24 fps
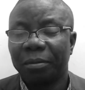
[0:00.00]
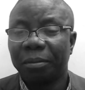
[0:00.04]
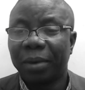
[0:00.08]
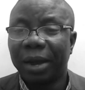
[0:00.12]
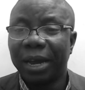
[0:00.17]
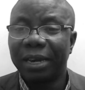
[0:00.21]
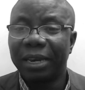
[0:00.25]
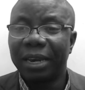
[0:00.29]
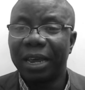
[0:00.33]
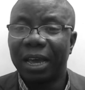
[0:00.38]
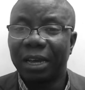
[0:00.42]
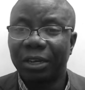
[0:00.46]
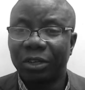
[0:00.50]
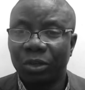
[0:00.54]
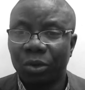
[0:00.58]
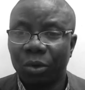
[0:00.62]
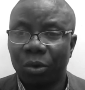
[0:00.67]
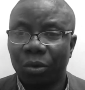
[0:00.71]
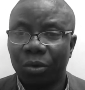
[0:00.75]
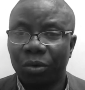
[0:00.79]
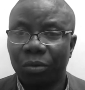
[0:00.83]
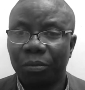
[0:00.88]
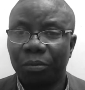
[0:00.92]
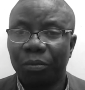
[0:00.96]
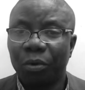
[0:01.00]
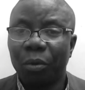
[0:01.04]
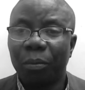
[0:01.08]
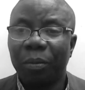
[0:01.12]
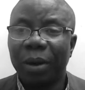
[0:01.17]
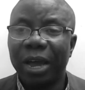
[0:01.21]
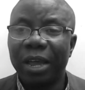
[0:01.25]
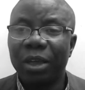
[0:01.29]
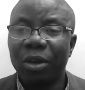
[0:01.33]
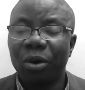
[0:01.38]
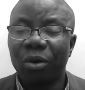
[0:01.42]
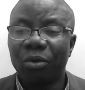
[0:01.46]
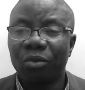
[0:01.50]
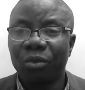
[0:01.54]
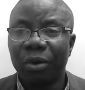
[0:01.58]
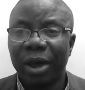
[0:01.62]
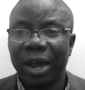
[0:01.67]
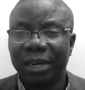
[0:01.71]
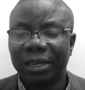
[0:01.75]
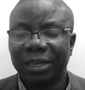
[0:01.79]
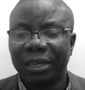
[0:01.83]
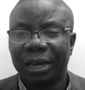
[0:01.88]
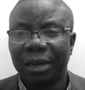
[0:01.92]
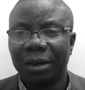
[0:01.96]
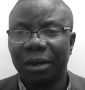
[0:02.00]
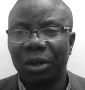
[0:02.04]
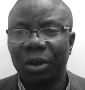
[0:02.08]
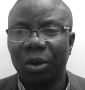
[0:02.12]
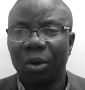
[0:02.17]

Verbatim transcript: by their sword, but by your right hand.